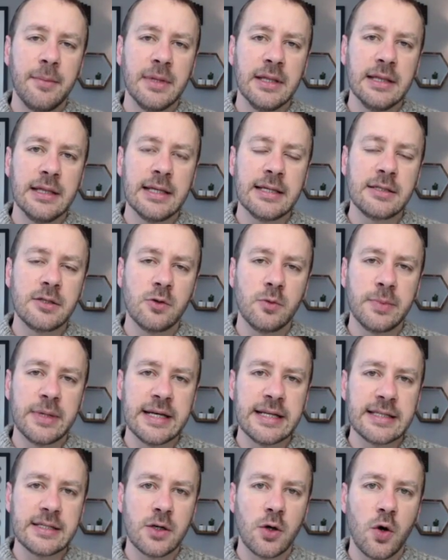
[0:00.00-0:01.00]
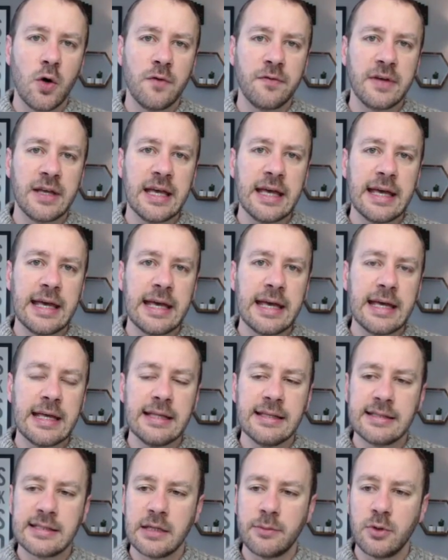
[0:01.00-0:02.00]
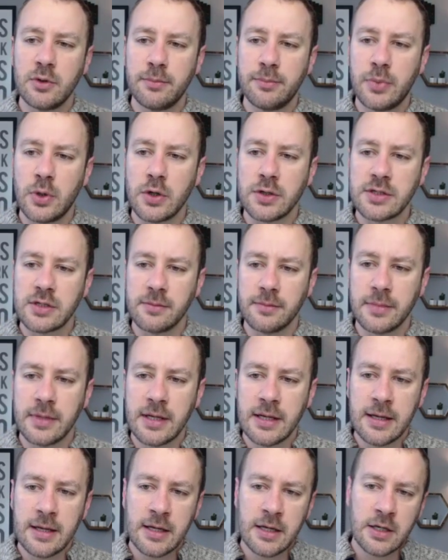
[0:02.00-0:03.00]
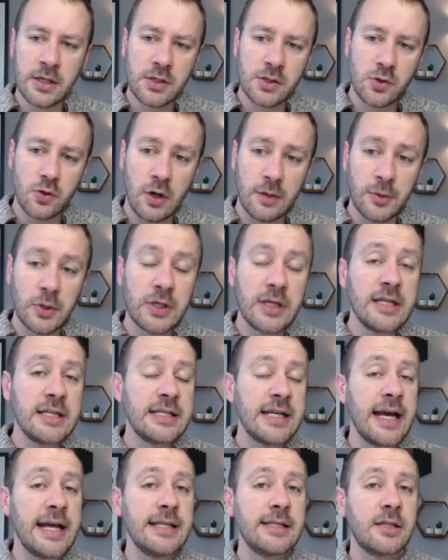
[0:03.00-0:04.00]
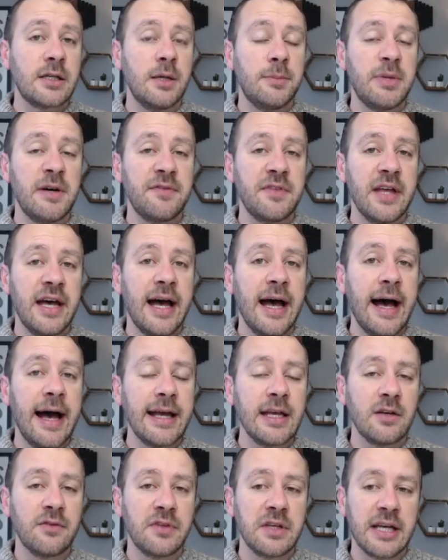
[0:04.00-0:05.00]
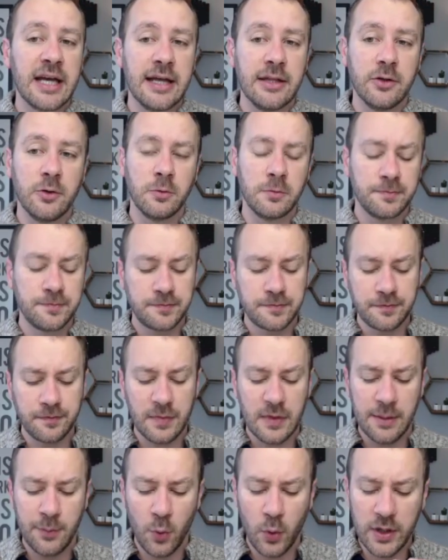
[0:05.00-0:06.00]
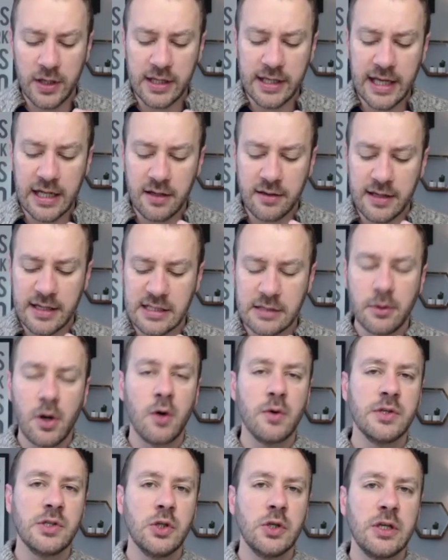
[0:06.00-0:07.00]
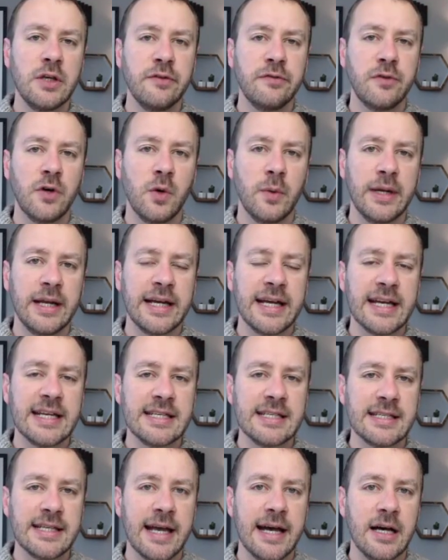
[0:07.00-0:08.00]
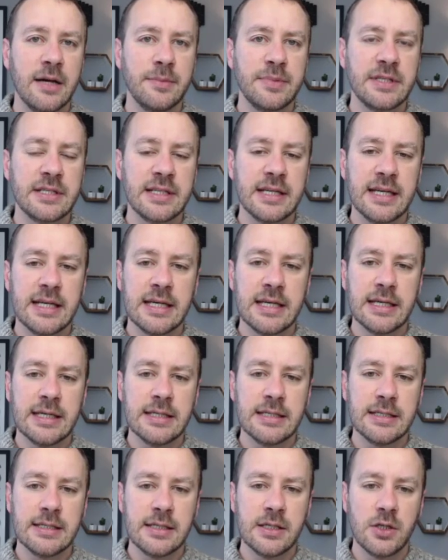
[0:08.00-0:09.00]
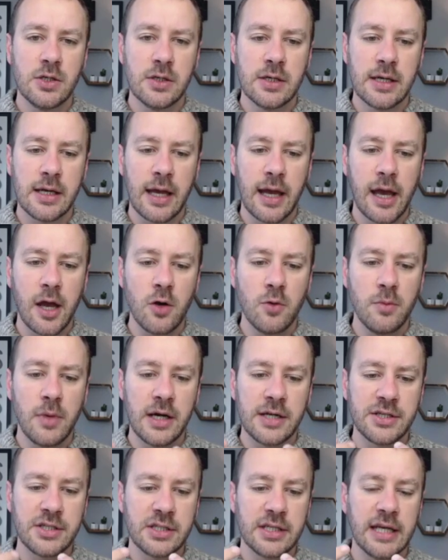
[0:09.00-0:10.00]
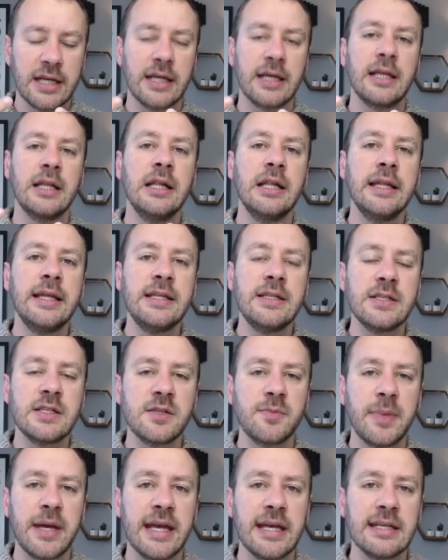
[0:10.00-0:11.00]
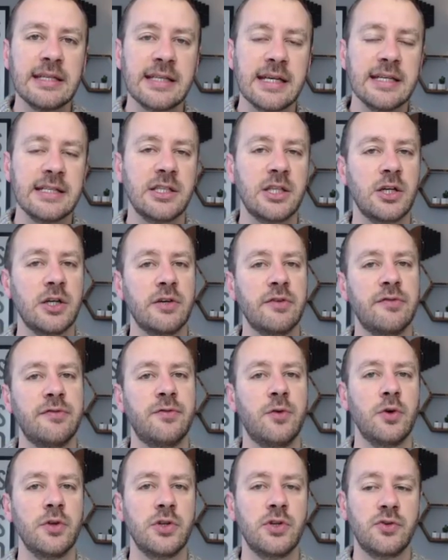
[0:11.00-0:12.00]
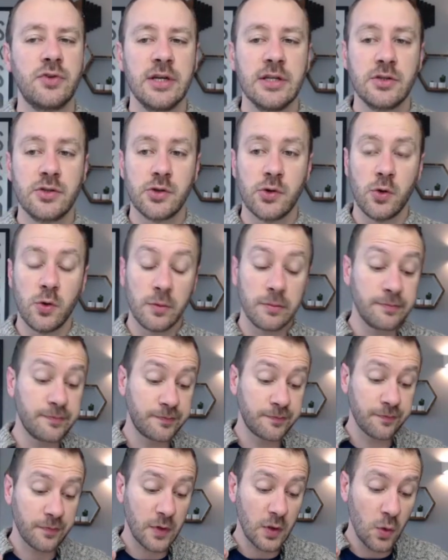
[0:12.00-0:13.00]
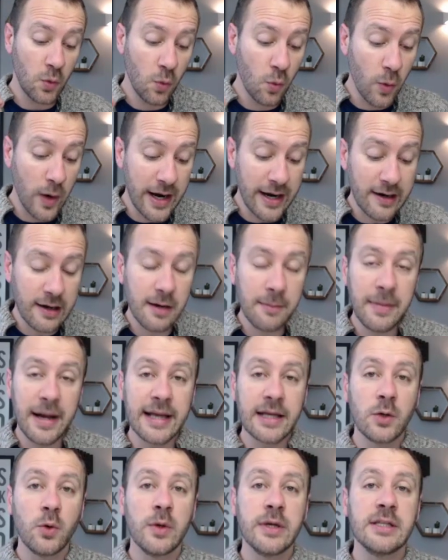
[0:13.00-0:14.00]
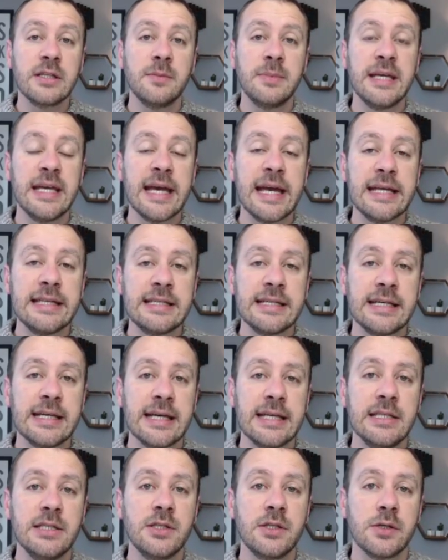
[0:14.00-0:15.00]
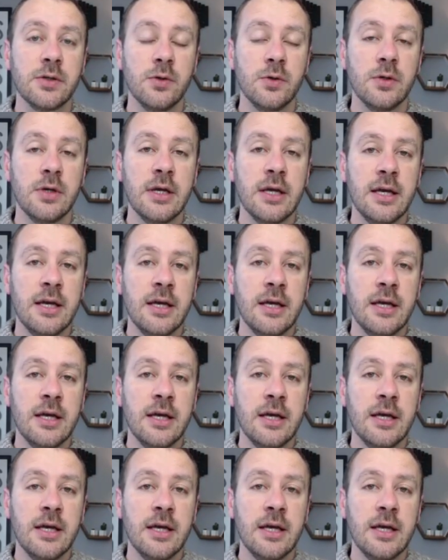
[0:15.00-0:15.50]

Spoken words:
little bit of a double bottom. So I'm looking to enter above the high of the candle. One of the kind of things I'm always looking for when I get setups is how much kind of clean space is there for the trade. So where am I going to be hitting into